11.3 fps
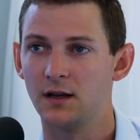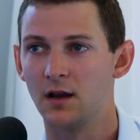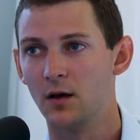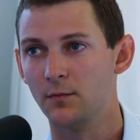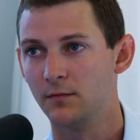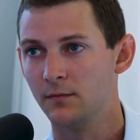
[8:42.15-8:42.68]

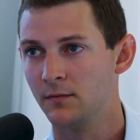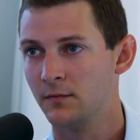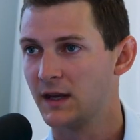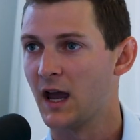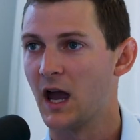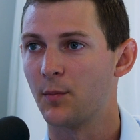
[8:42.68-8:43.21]
income
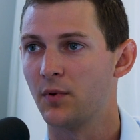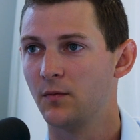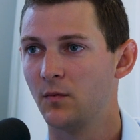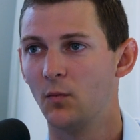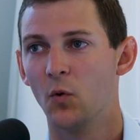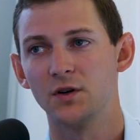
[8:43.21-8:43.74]
cap,
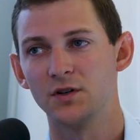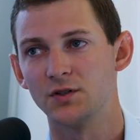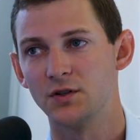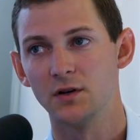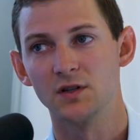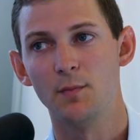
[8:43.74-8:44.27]
mortgage
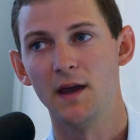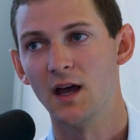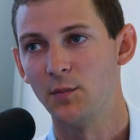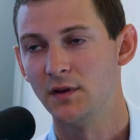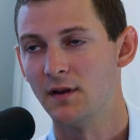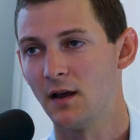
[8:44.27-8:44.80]
insurance may
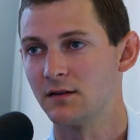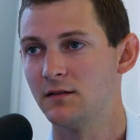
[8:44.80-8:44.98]
not be tax deductible.